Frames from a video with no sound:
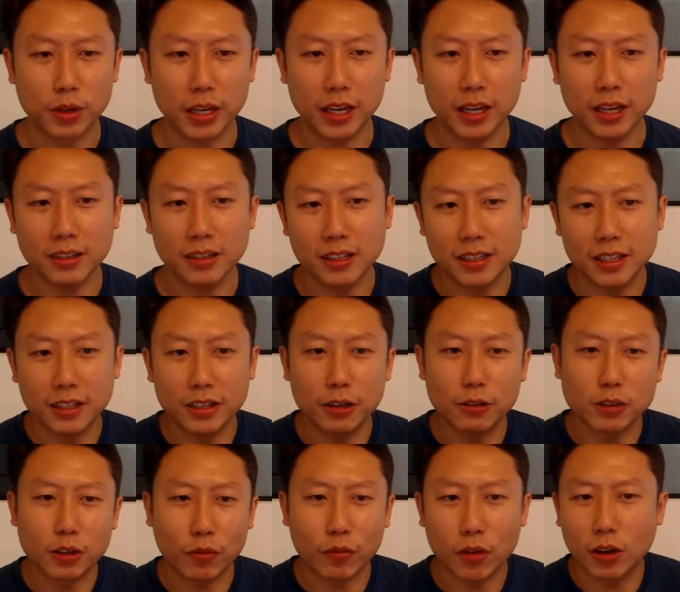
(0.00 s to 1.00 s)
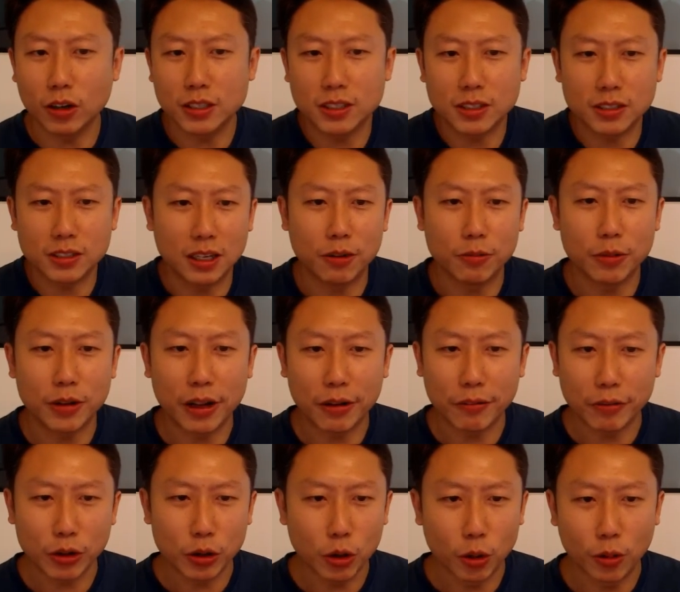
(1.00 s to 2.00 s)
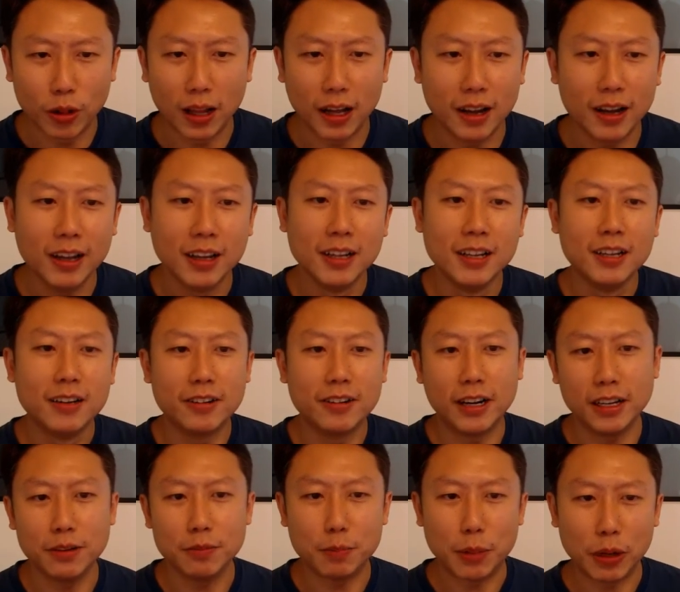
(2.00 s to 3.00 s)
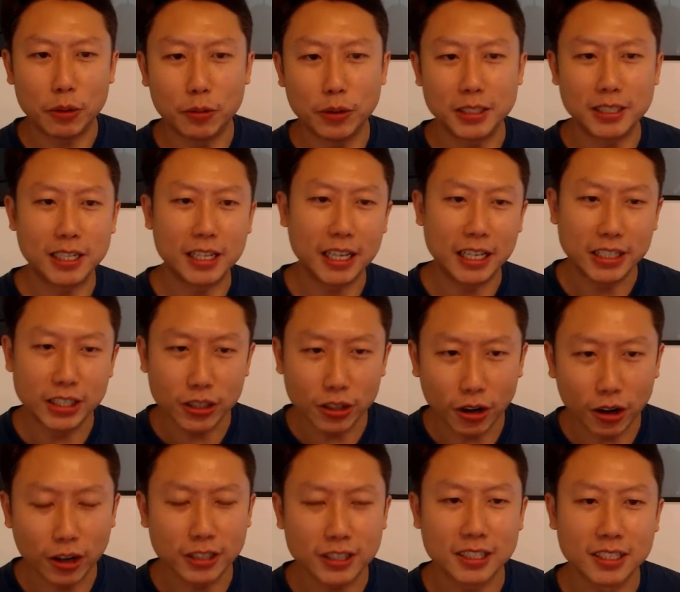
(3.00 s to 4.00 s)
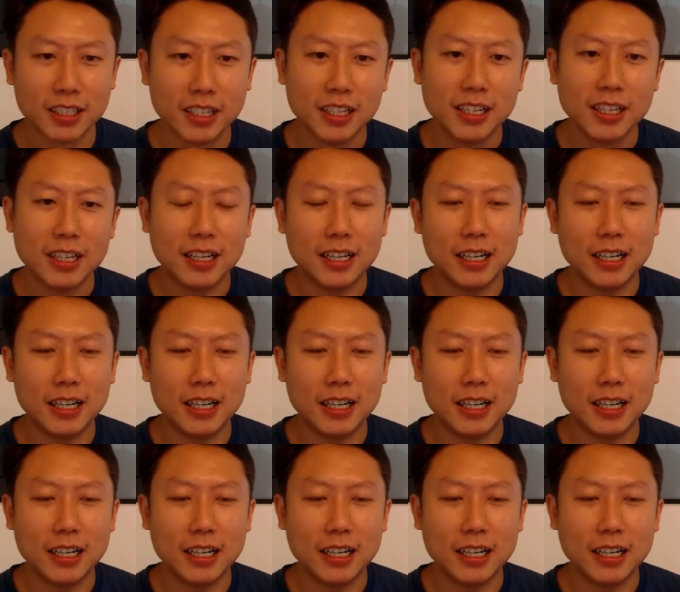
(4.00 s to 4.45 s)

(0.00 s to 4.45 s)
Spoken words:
Okay, the details, of course, we never know, right? My words against yours.